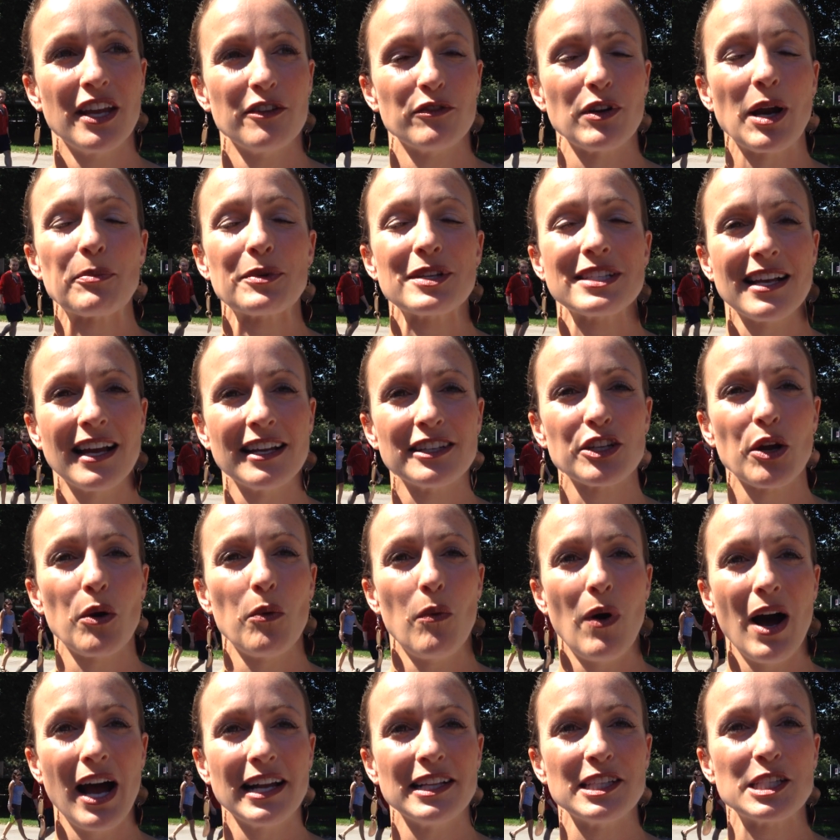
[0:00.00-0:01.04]
represent a
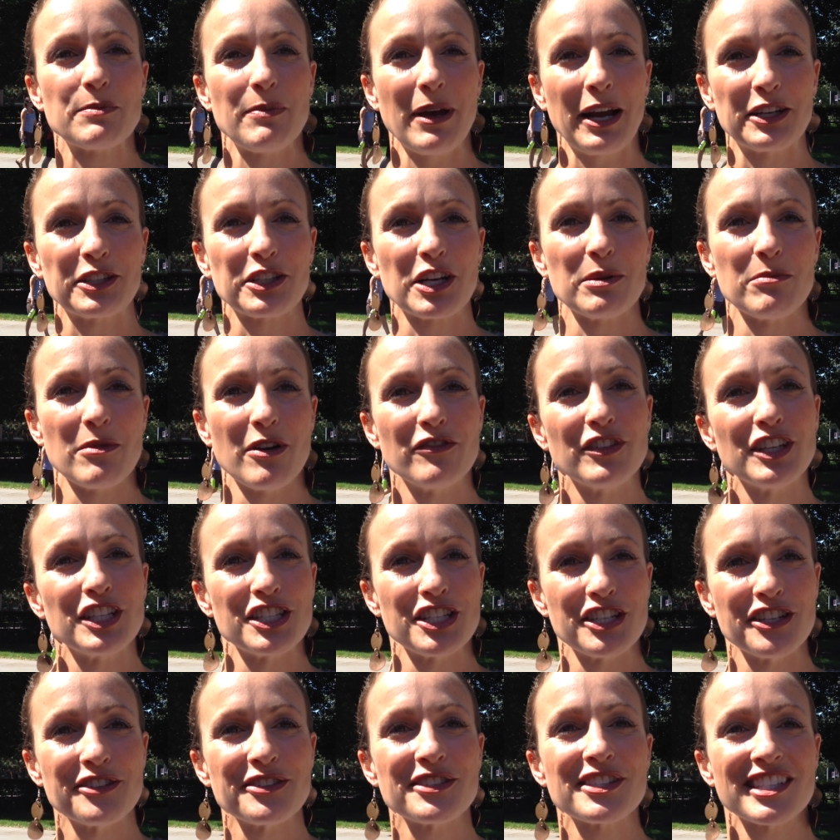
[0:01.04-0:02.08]
wide spectrum of
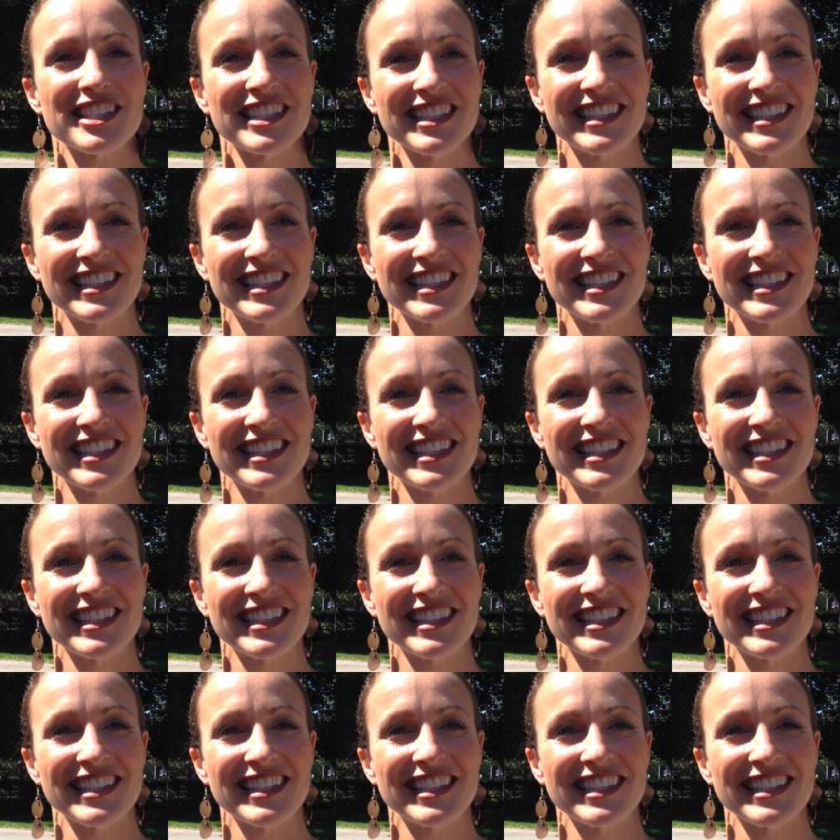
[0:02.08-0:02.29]
issues.